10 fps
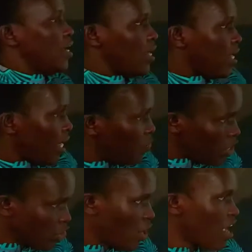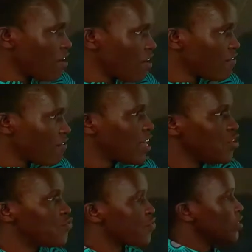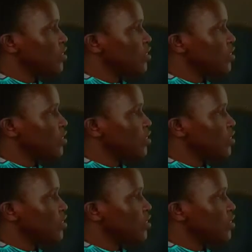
also have the neutrons, and